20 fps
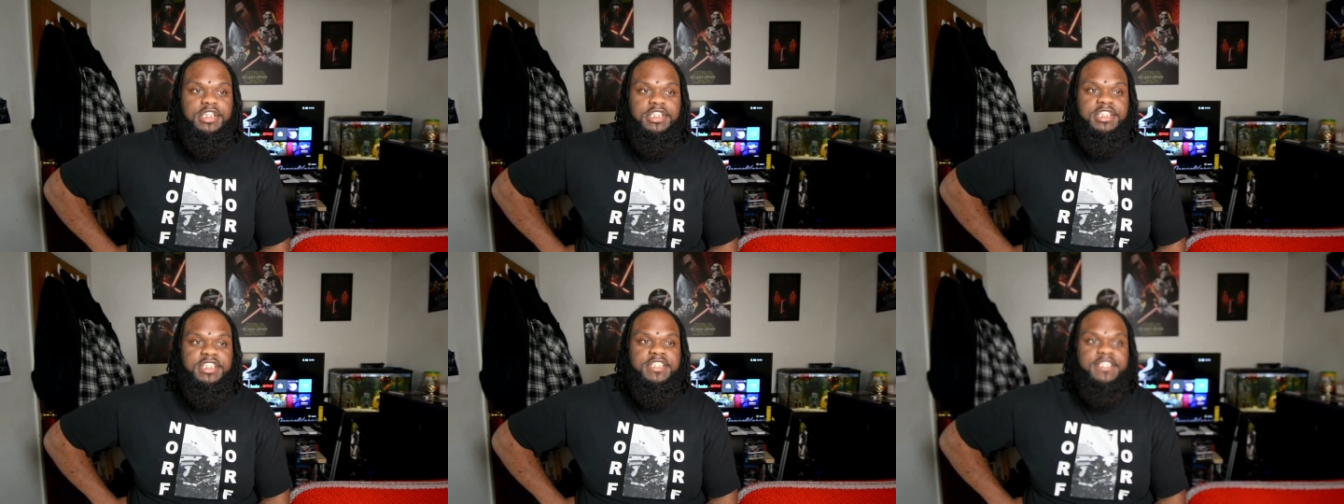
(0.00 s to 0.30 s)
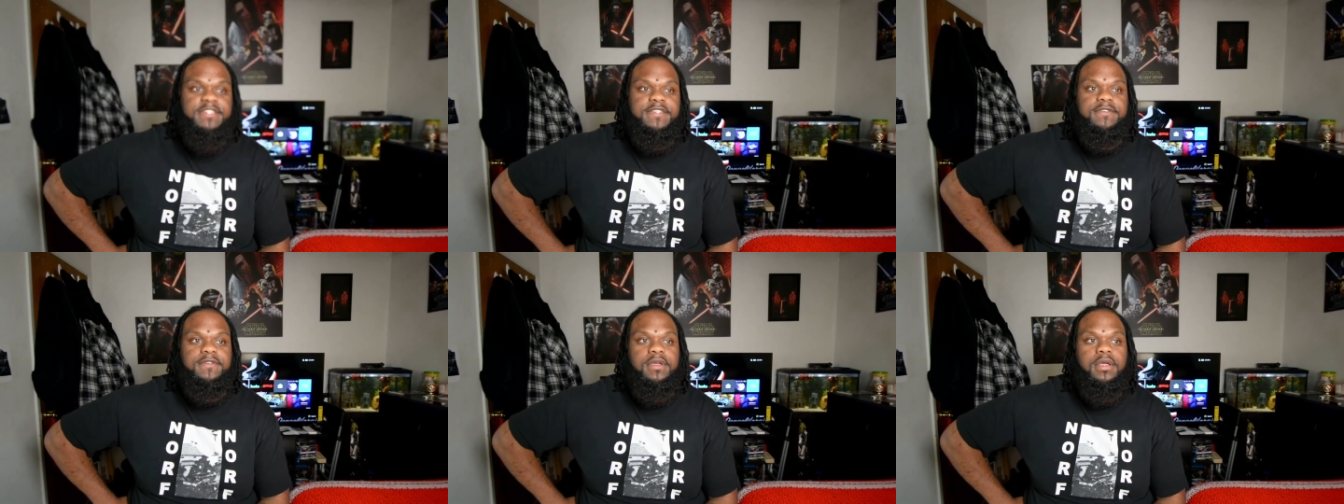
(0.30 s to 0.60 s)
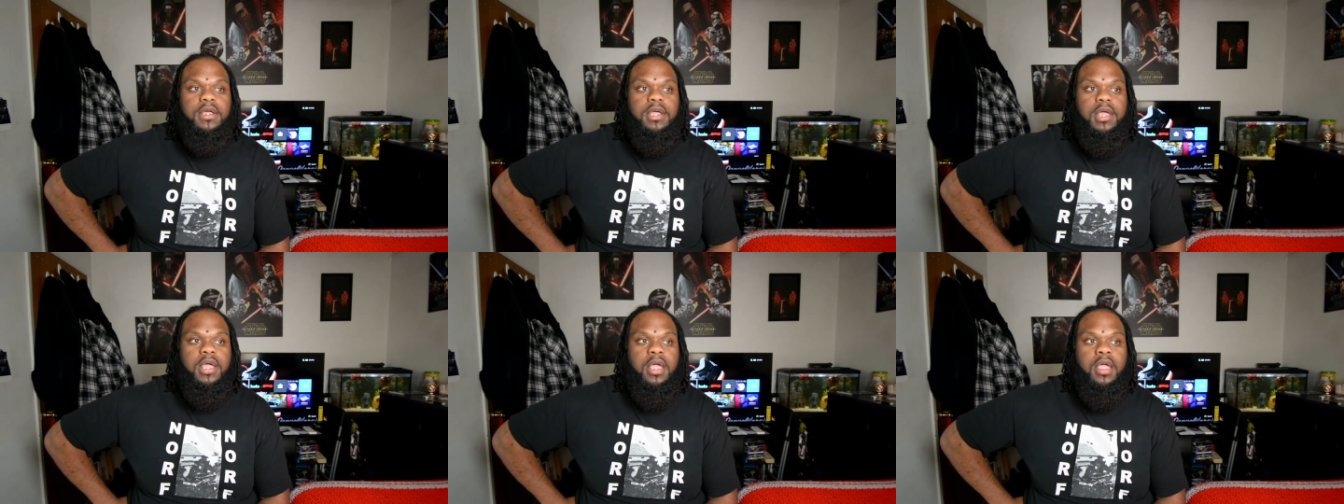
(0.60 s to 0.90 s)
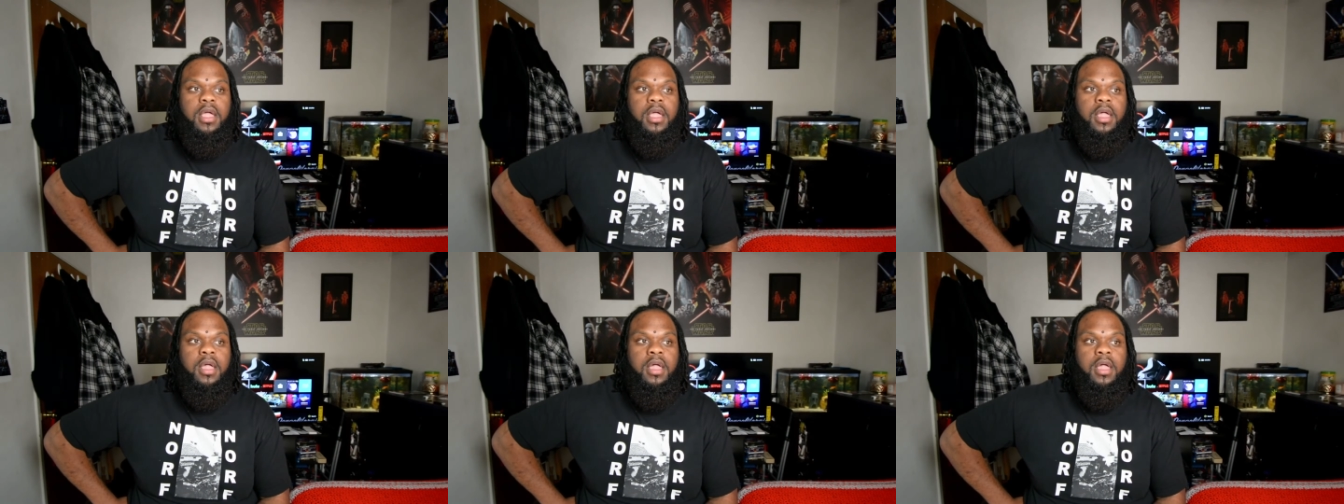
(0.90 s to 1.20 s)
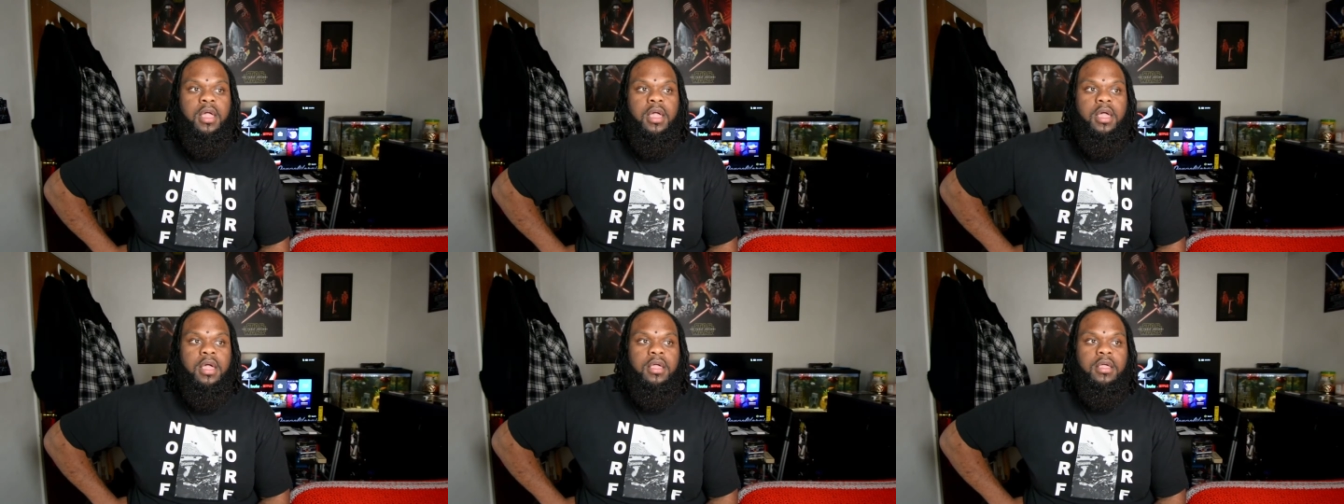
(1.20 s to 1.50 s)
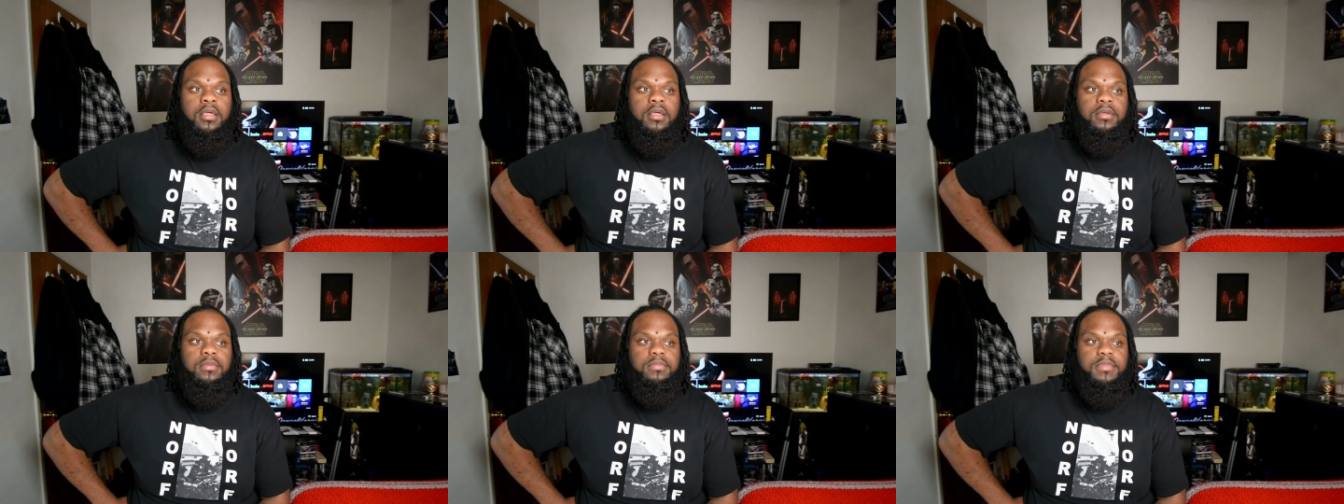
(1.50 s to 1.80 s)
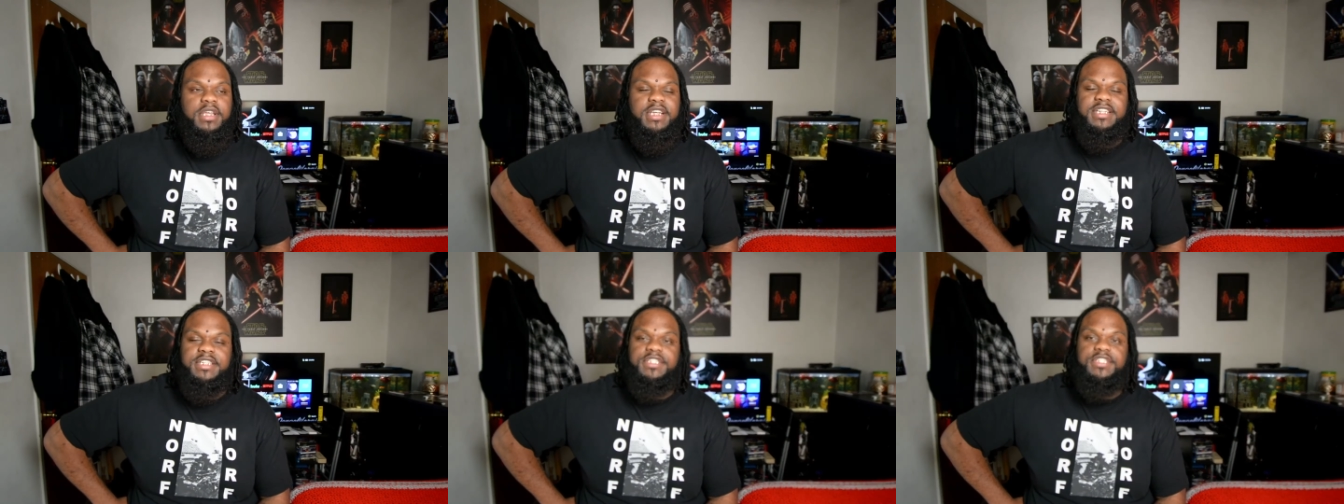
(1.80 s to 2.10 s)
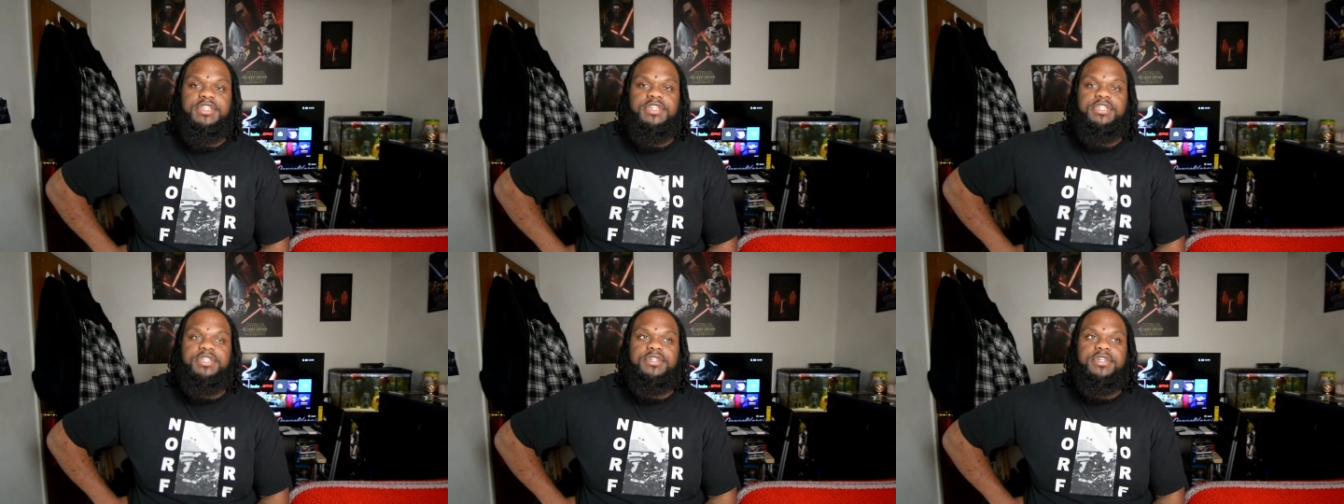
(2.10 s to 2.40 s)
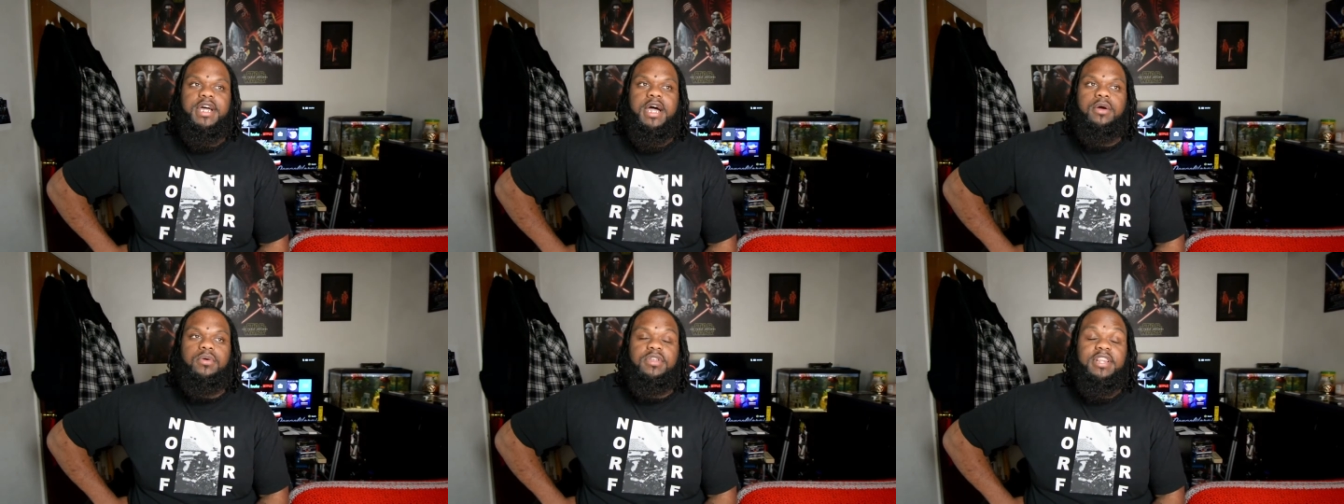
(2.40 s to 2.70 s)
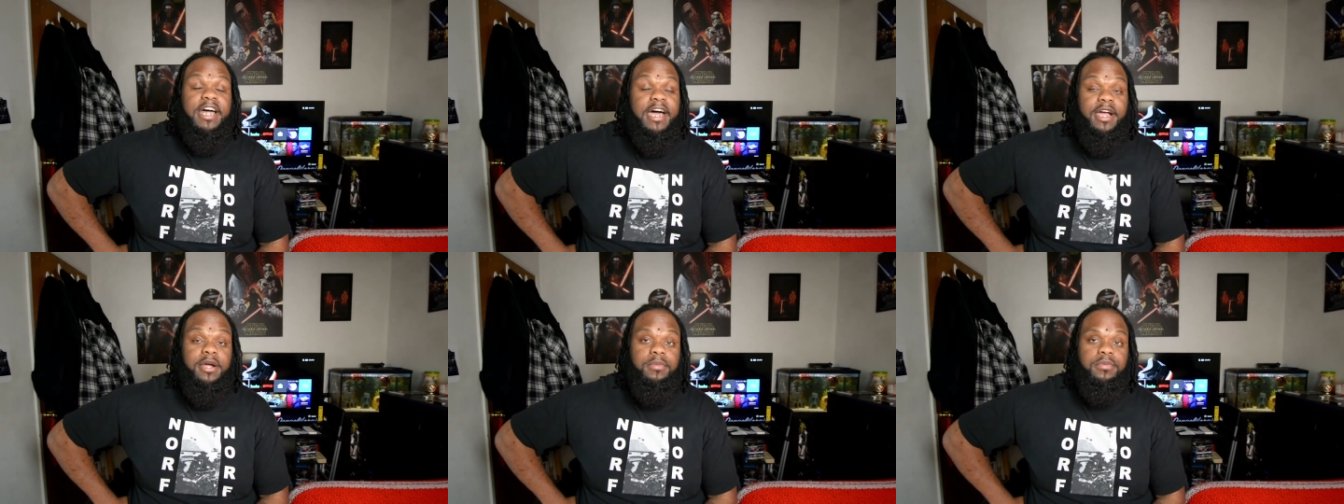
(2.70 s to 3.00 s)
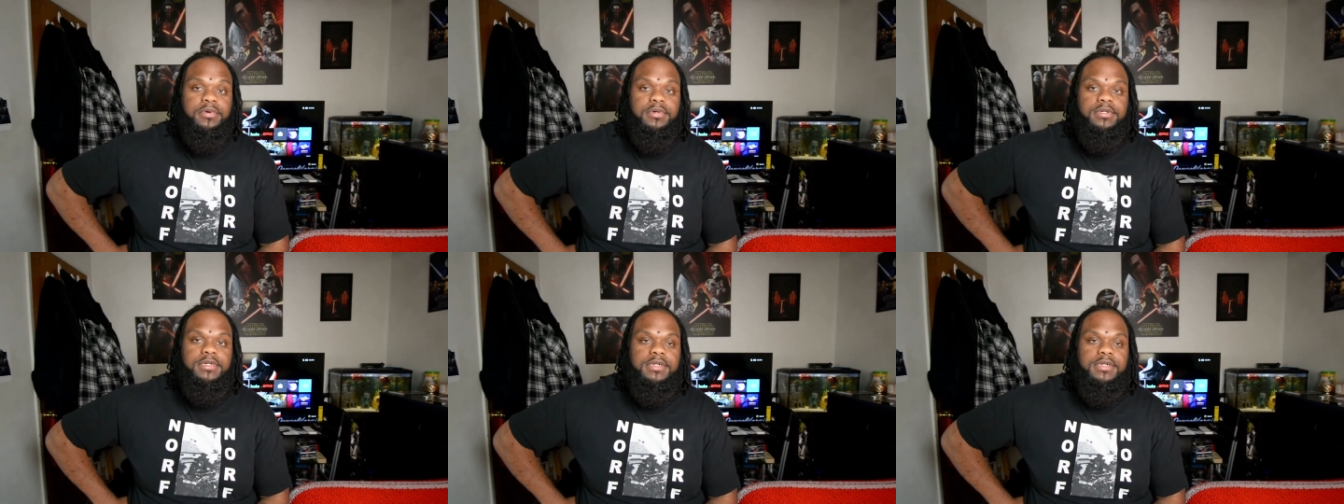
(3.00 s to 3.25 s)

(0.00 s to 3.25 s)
just because they're not reliable.